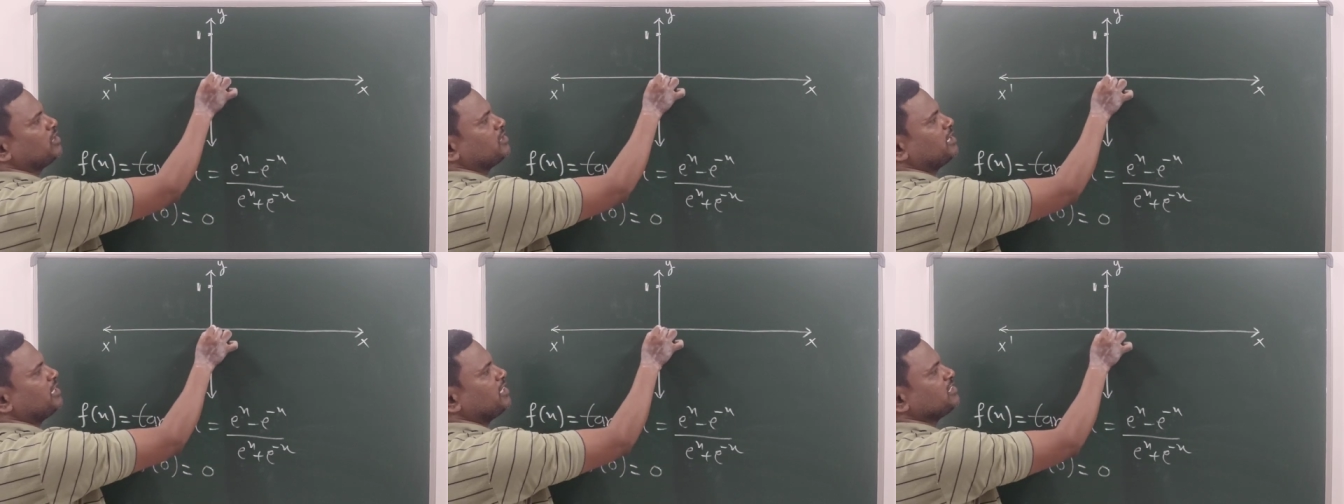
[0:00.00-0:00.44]

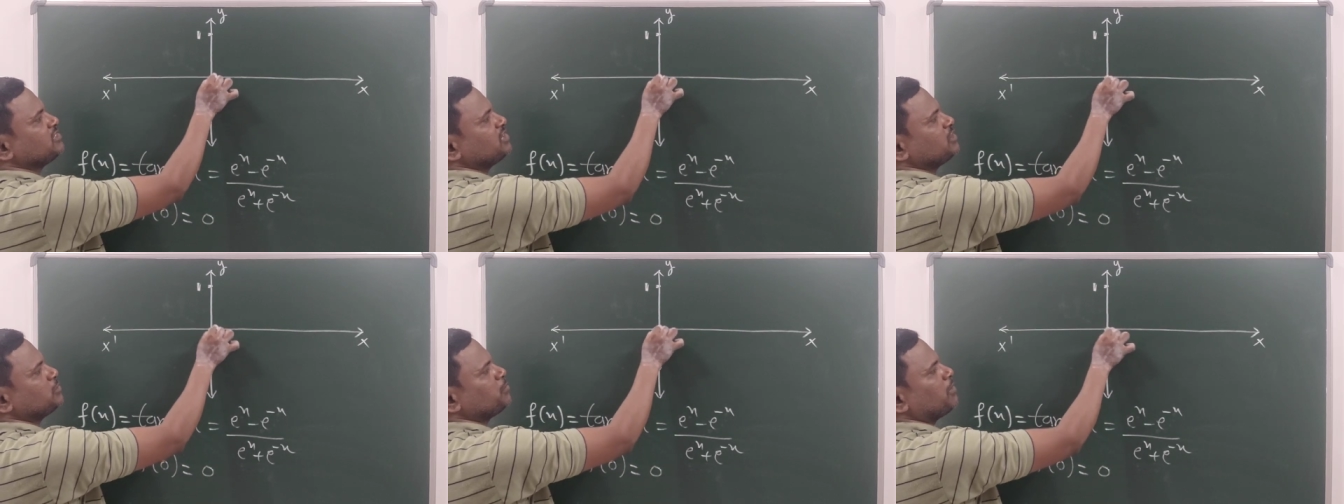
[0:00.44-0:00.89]
That is
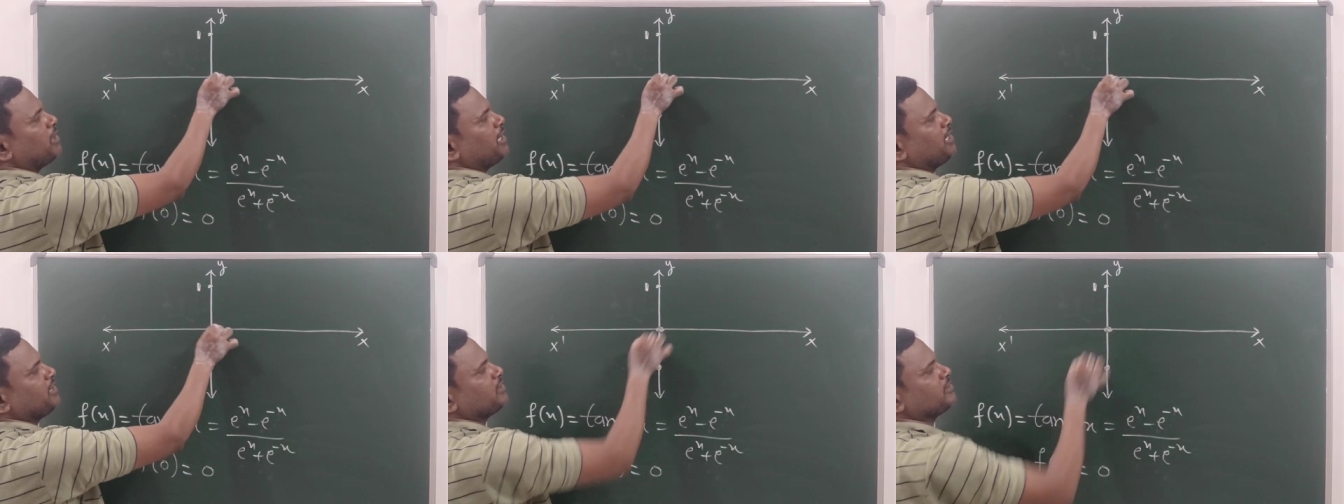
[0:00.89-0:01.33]
this
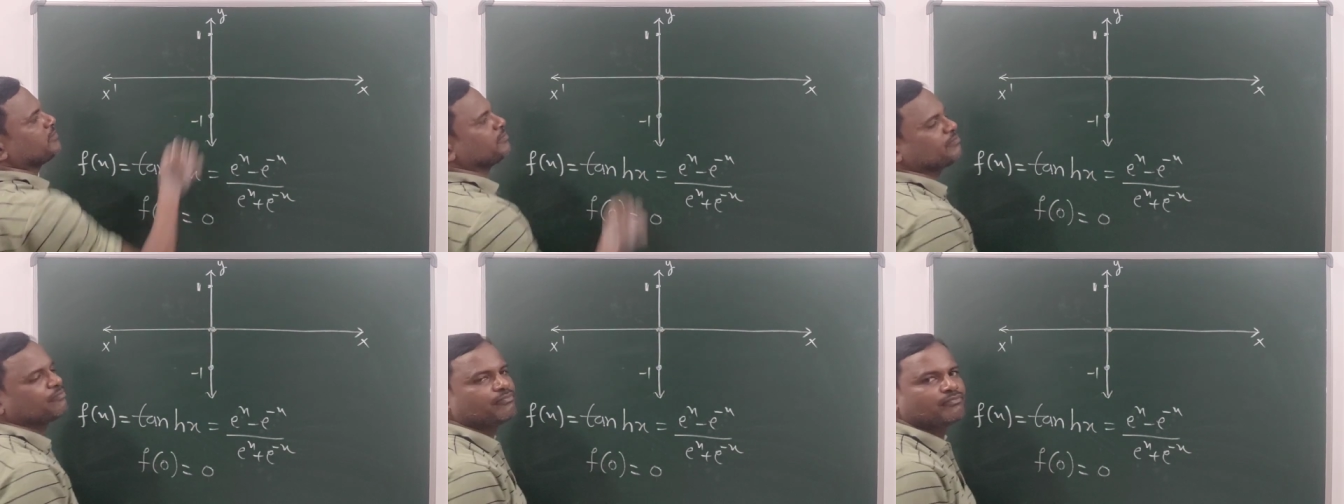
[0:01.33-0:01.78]
point.
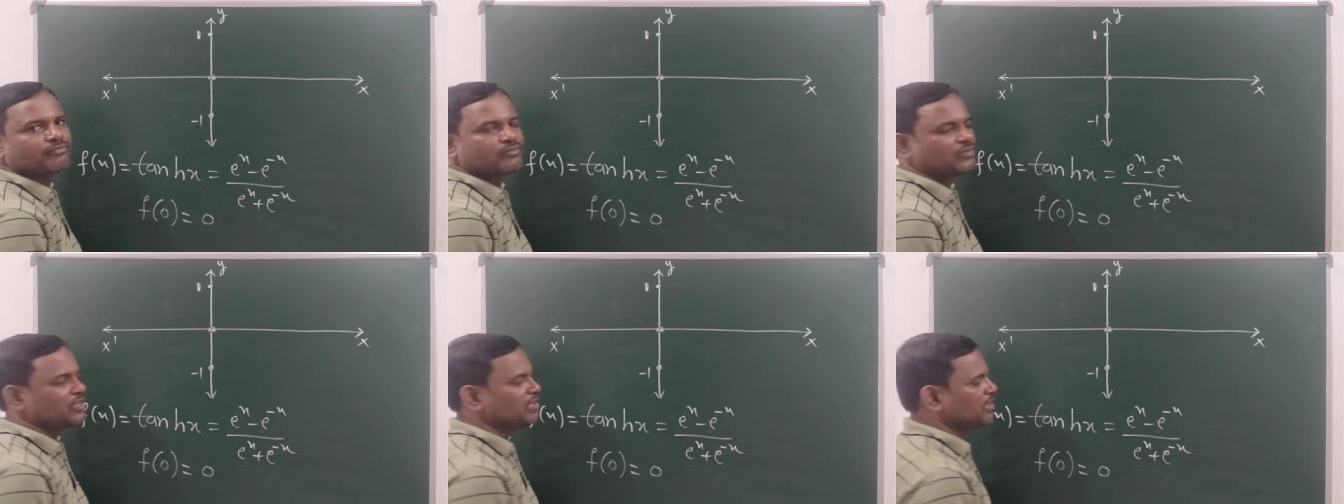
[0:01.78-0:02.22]

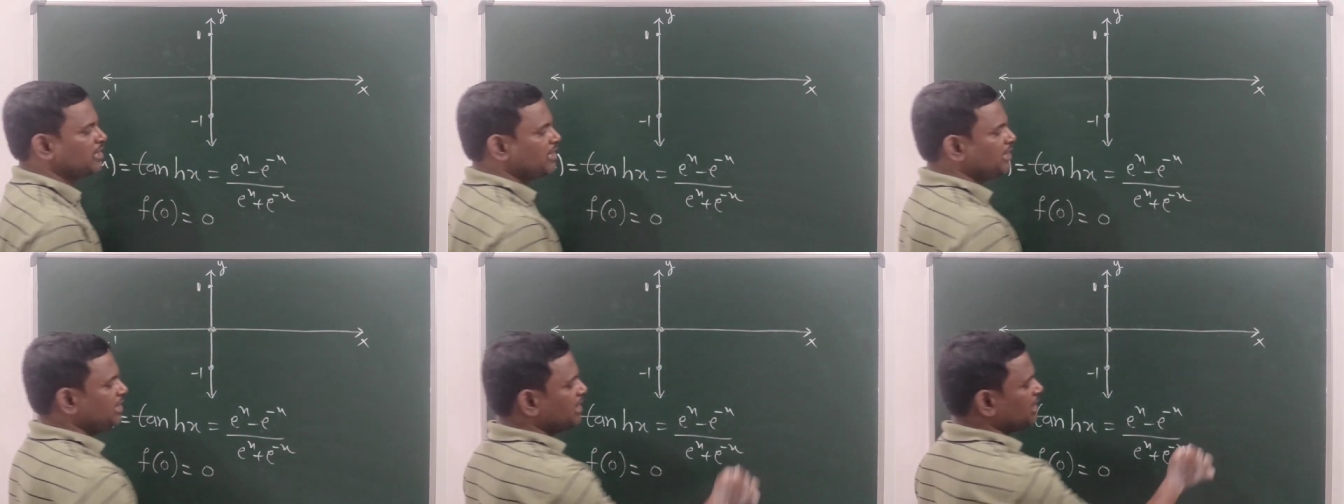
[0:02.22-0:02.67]

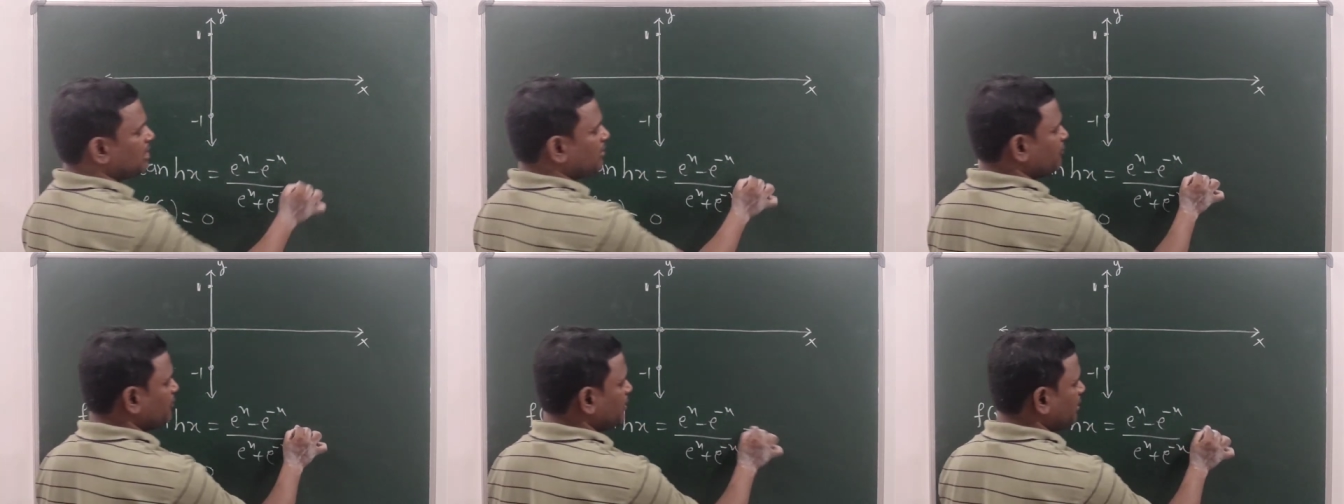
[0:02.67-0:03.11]

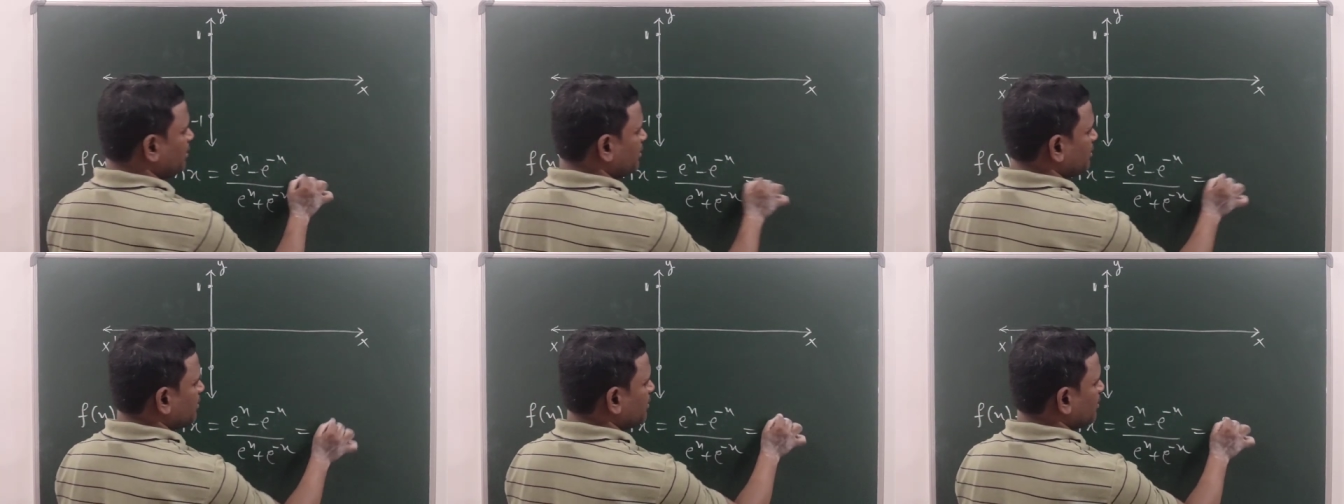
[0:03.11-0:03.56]

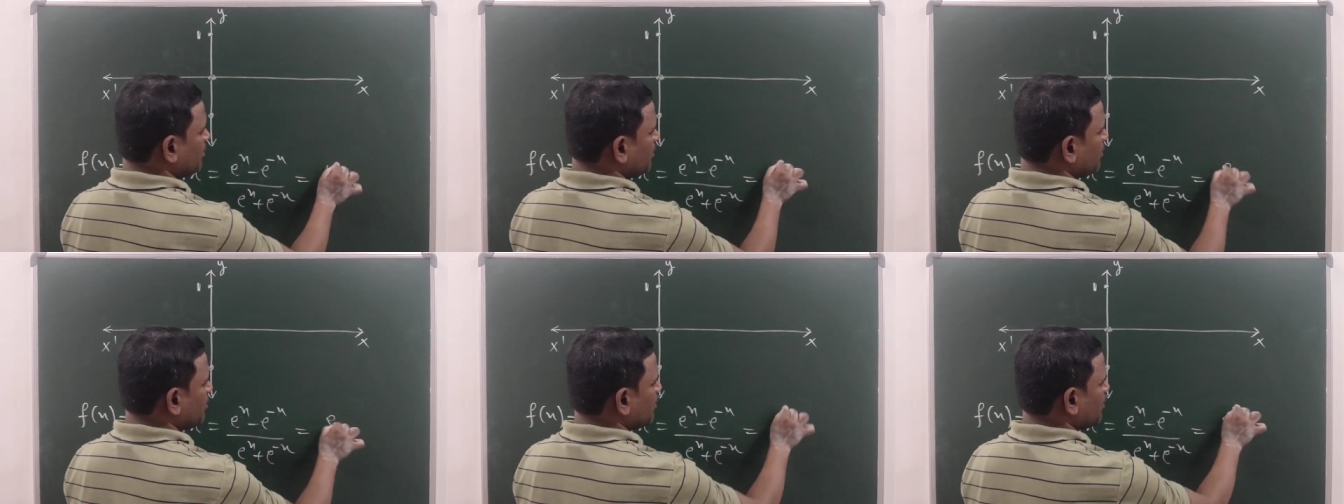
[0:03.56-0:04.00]
Hereafter,
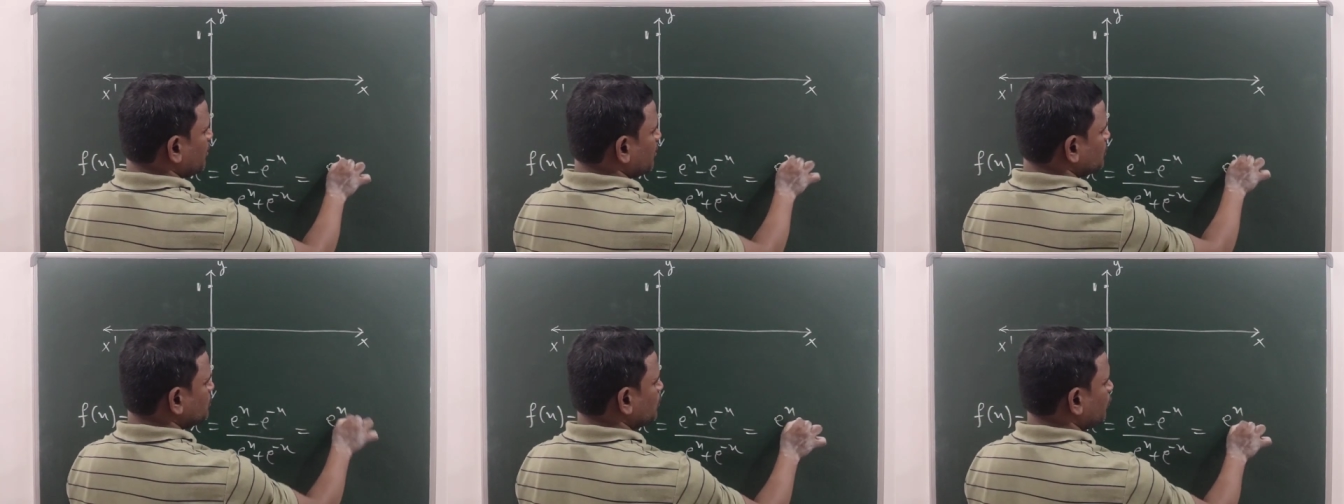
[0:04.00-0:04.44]

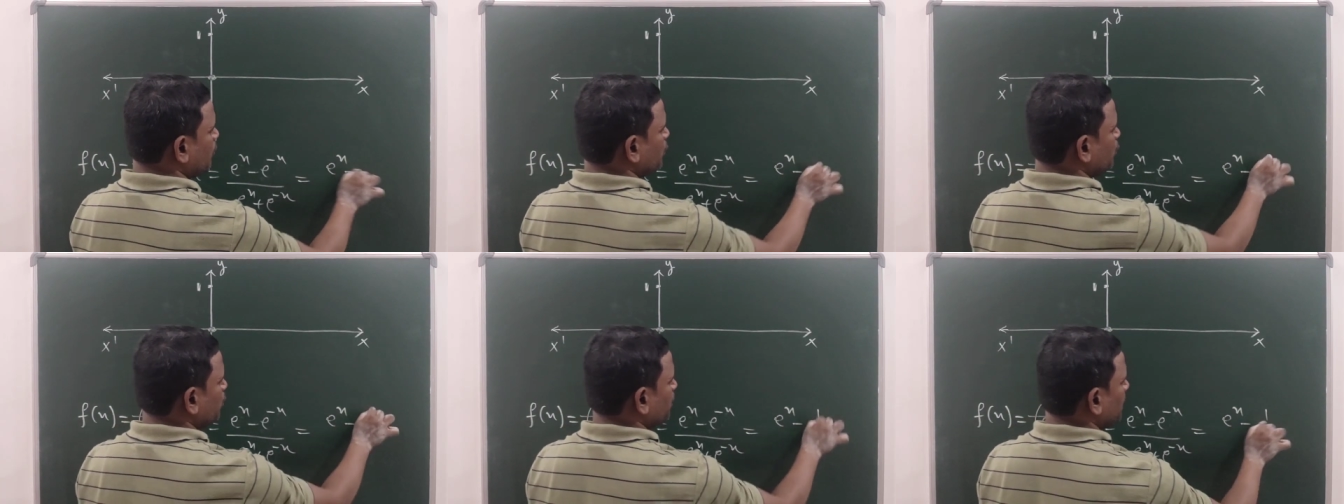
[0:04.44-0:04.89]
so
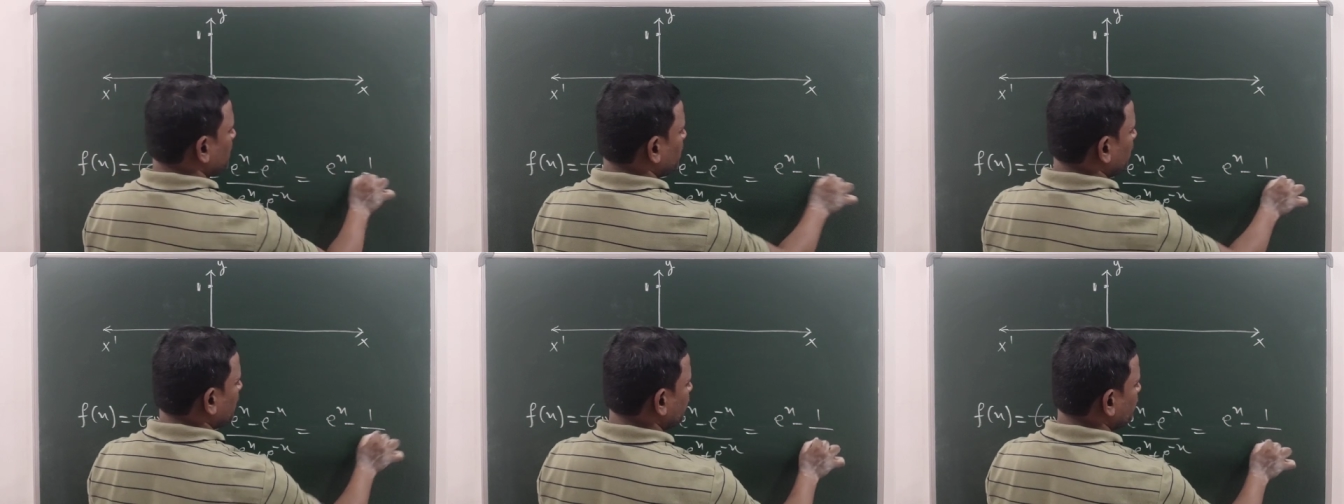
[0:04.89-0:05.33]
what you
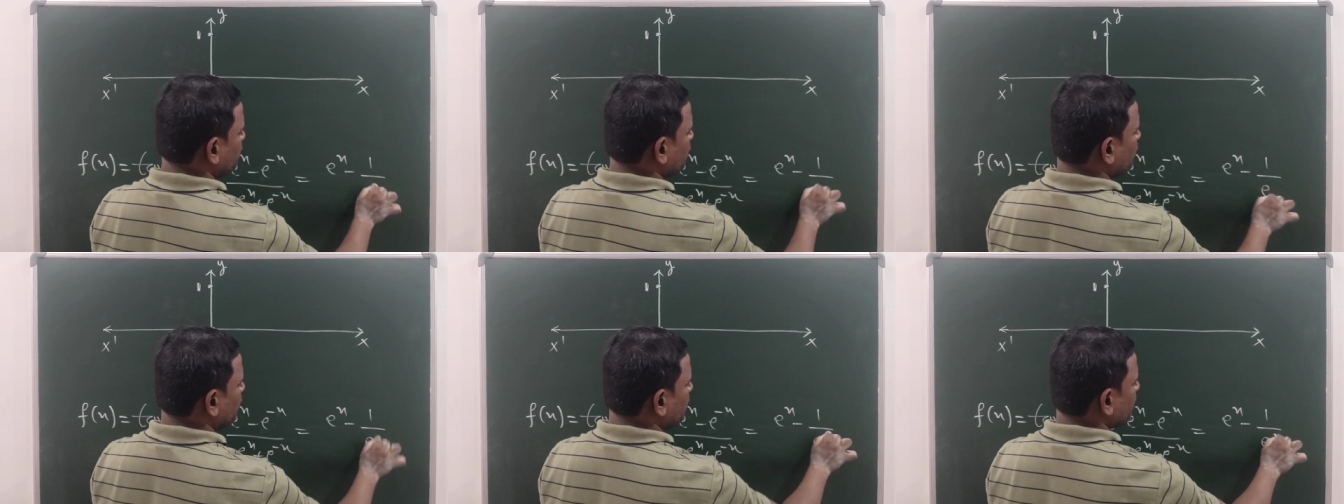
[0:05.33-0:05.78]
people have
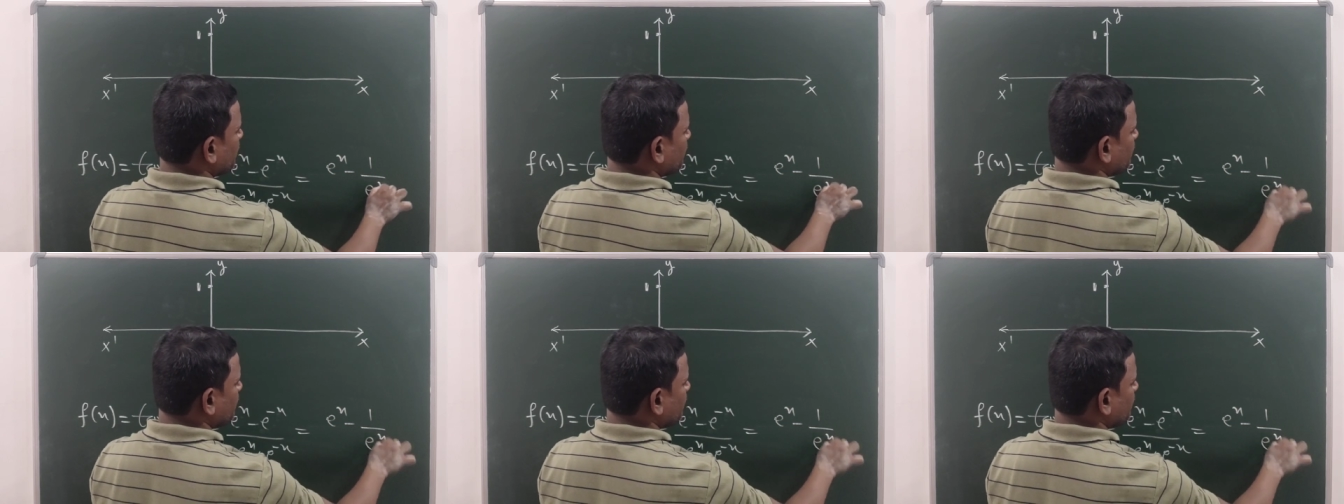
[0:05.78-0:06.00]
to do?